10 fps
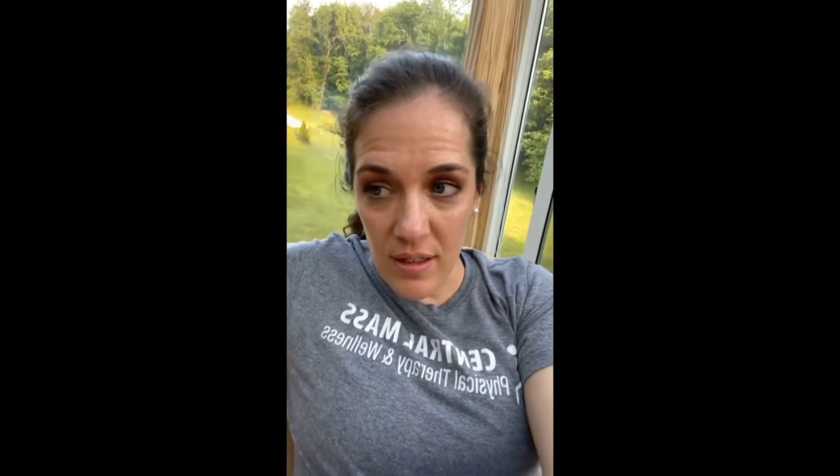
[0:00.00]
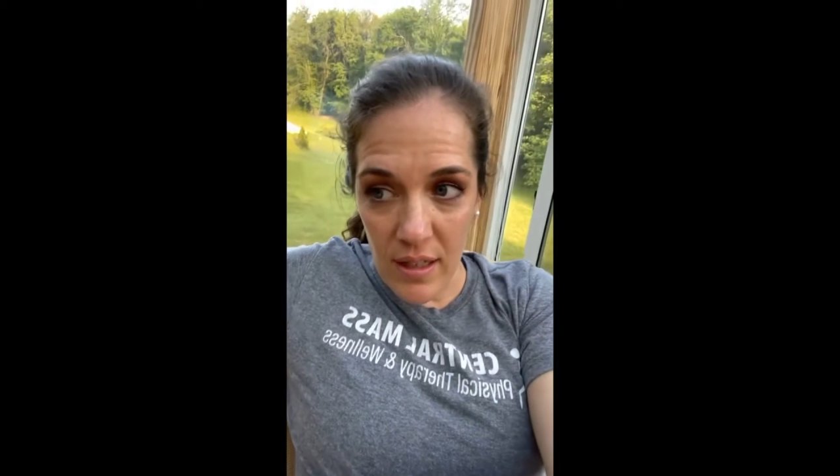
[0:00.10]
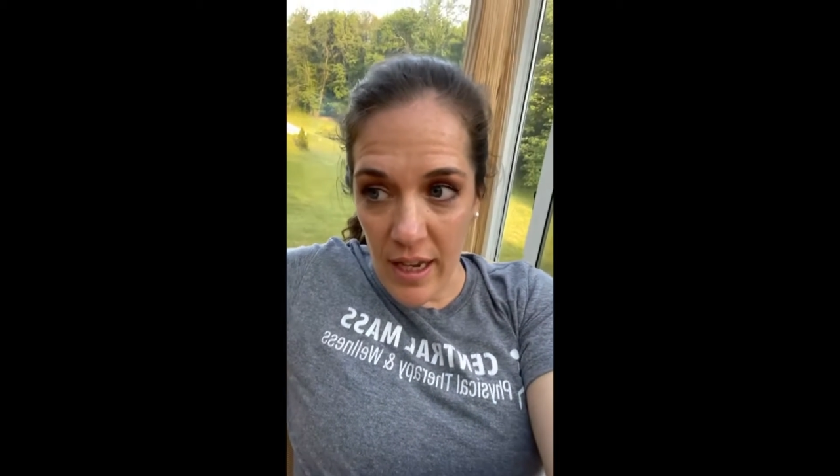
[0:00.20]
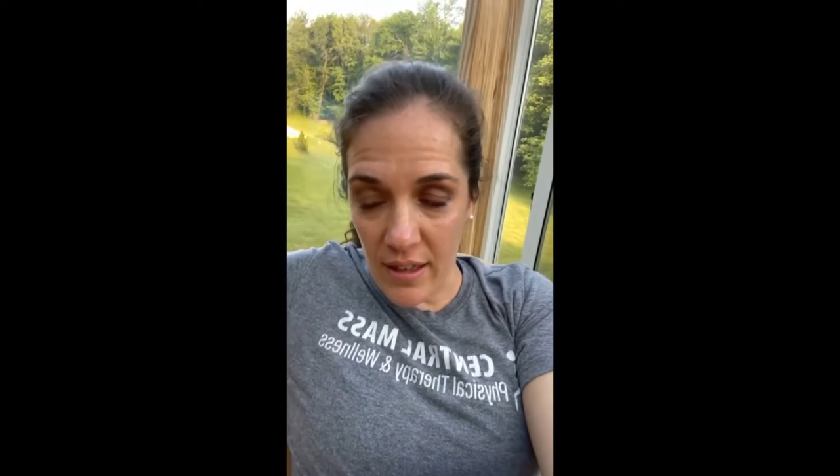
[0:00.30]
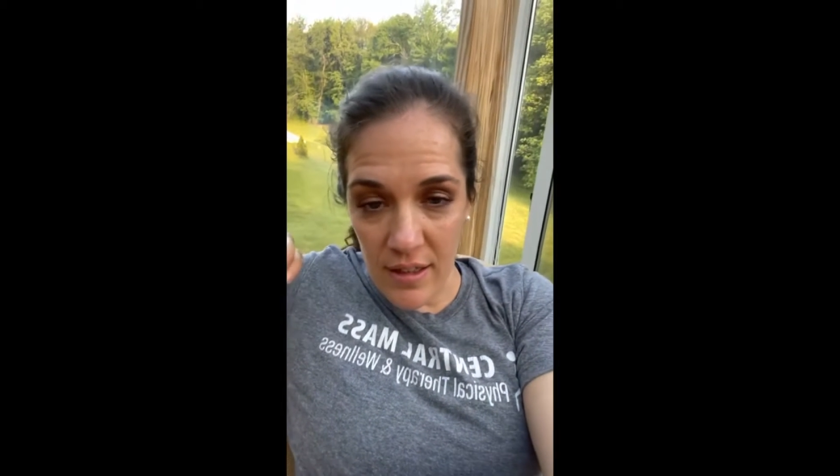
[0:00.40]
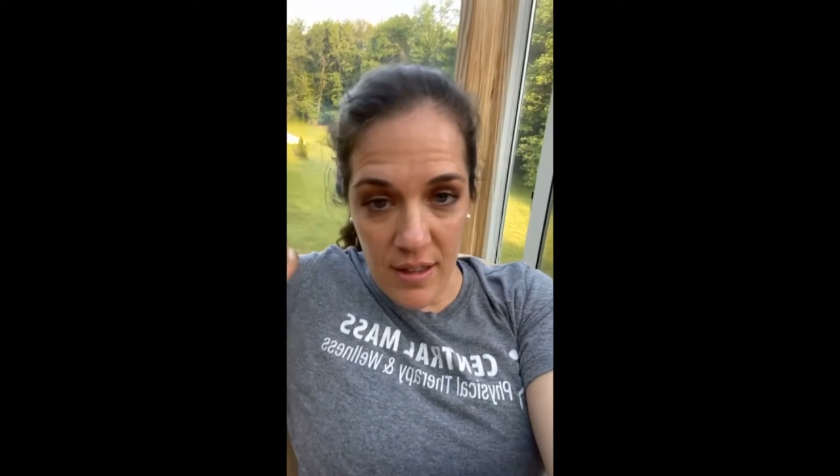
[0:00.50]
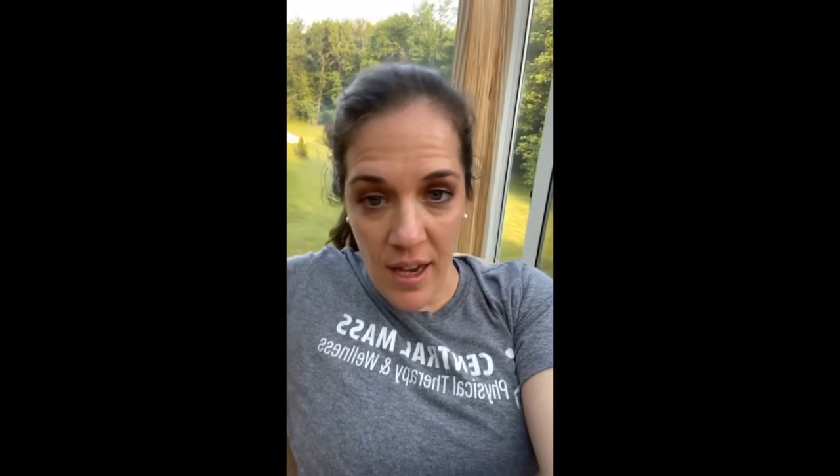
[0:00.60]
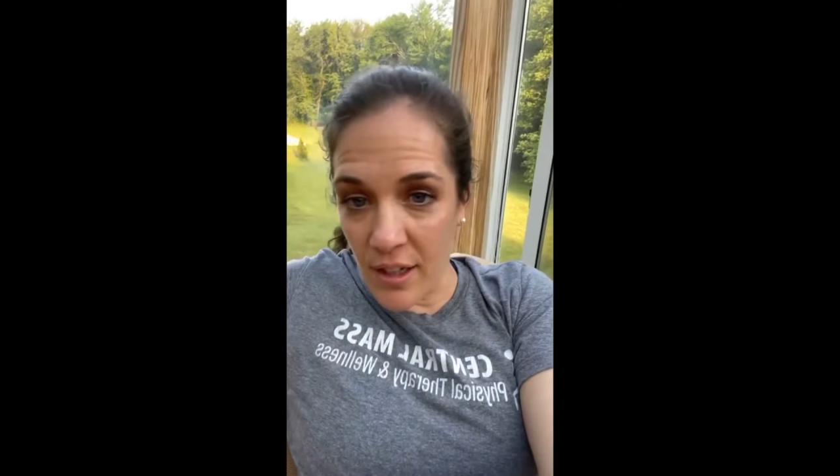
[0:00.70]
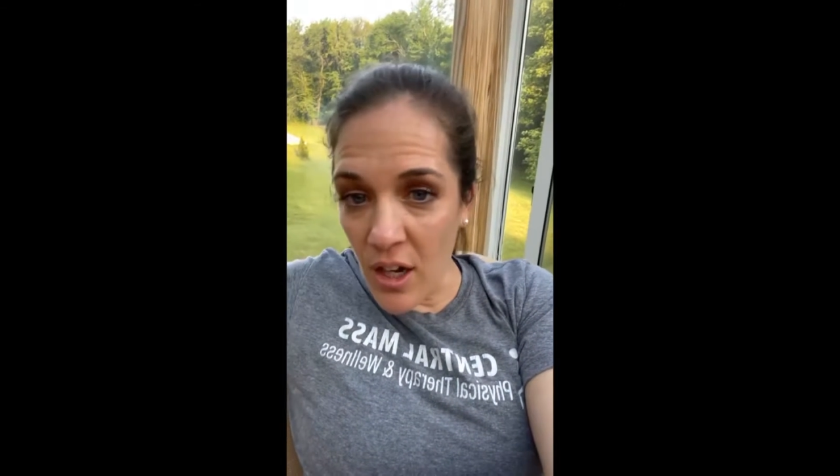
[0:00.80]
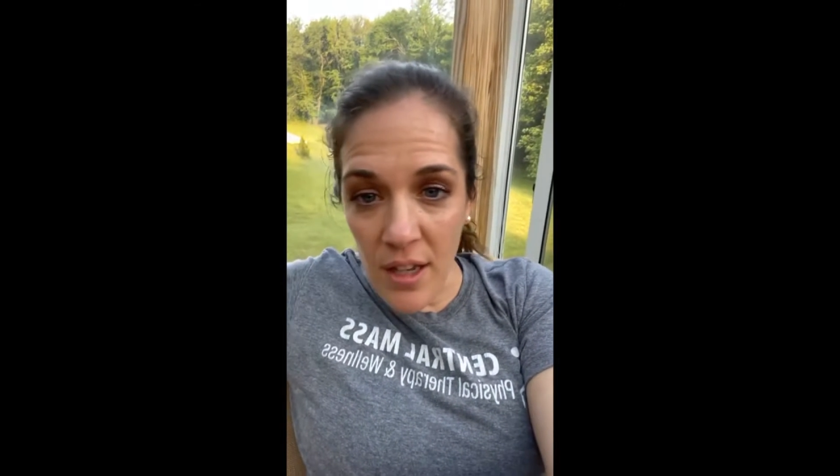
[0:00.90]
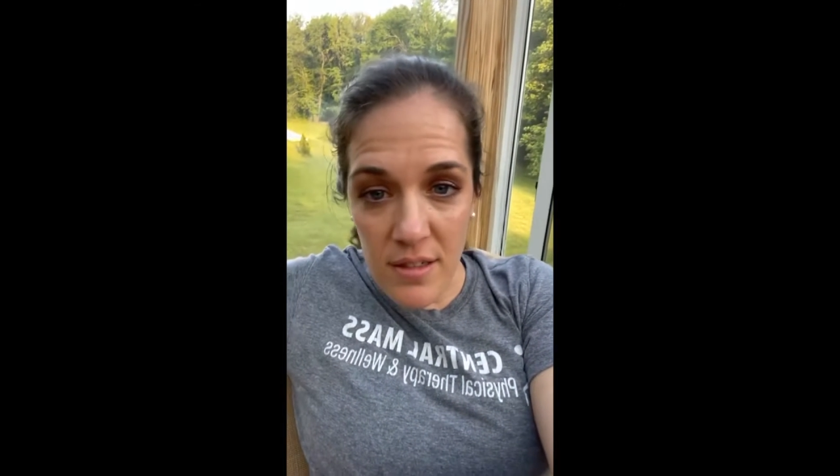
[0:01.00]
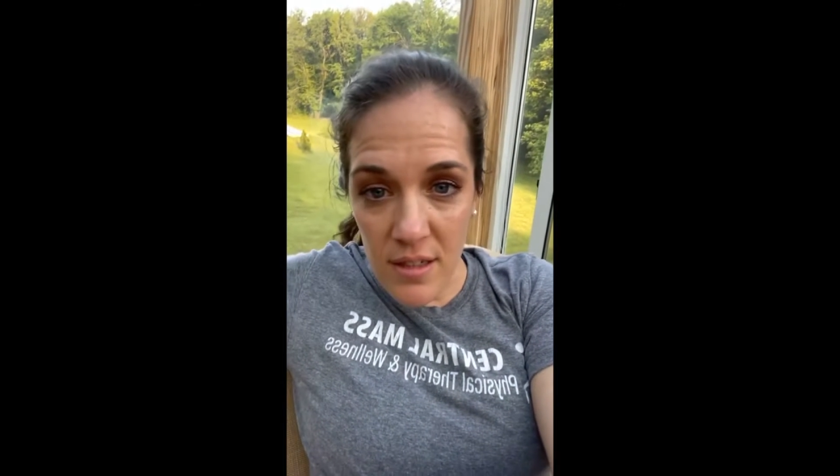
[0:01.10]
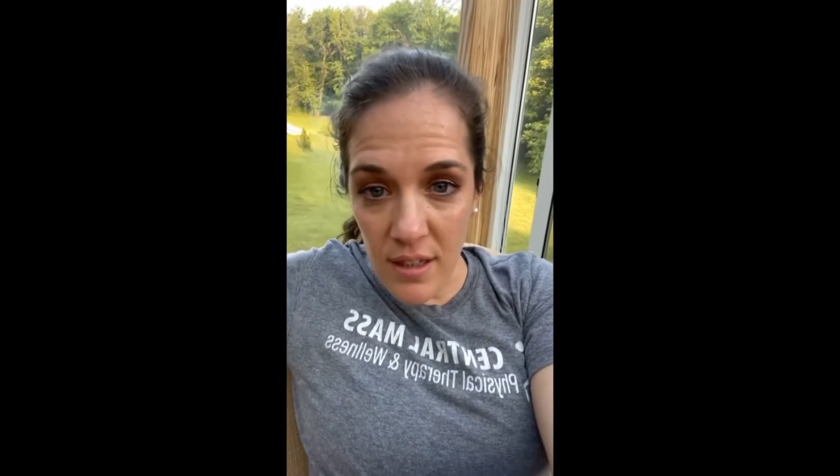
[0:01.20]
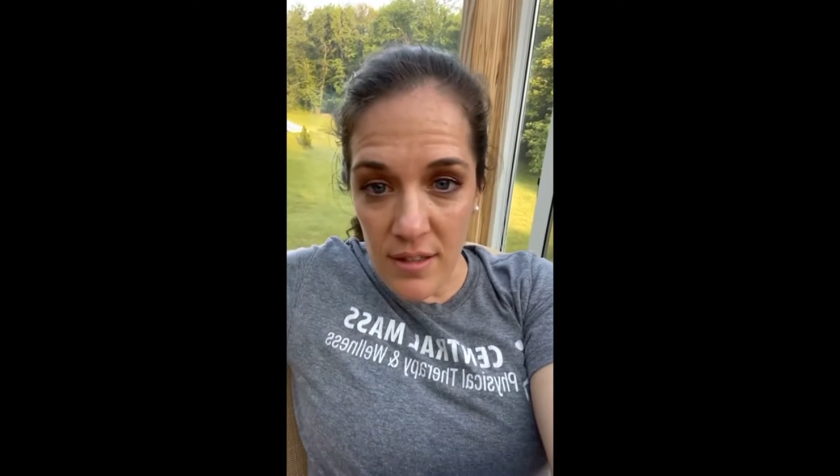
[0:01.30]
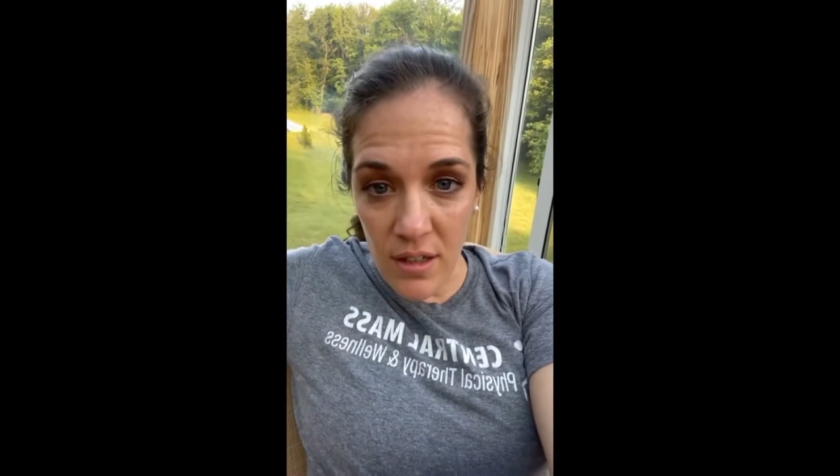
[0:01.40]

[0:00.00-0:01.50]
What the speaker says: like the diagnostics